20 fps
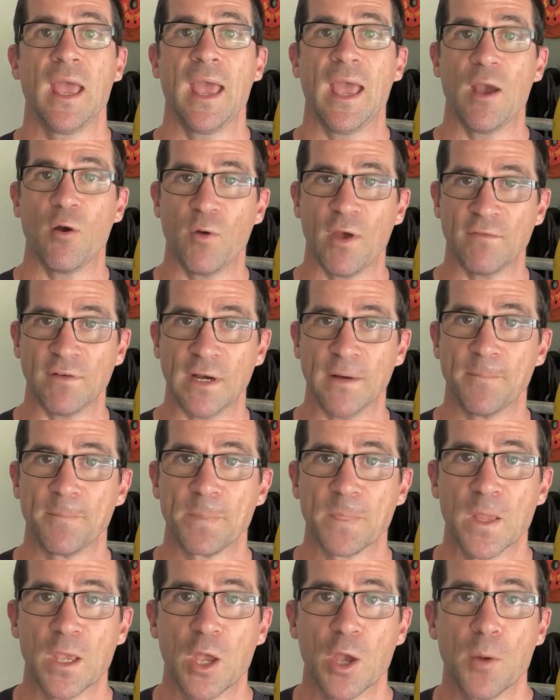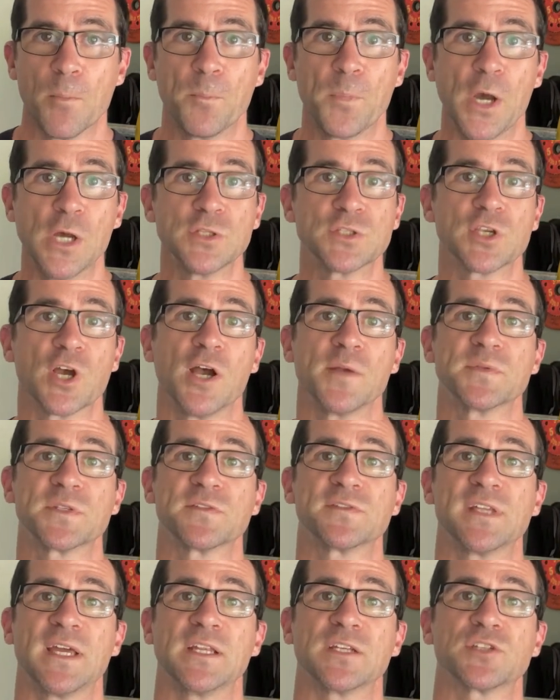However, both types
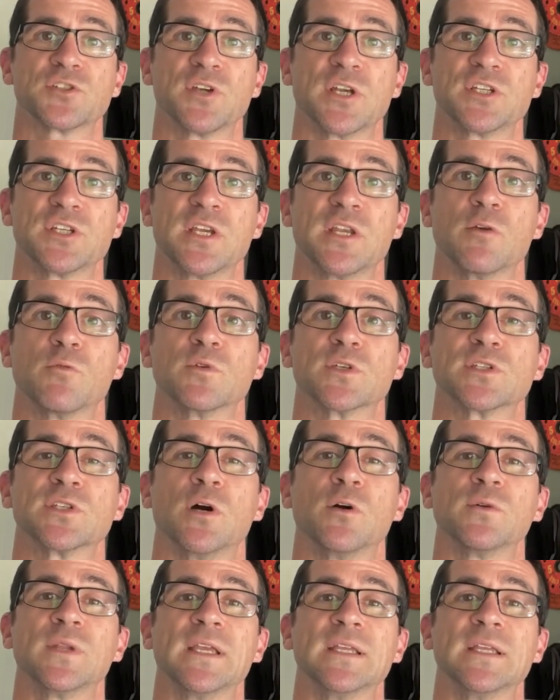of static stretching result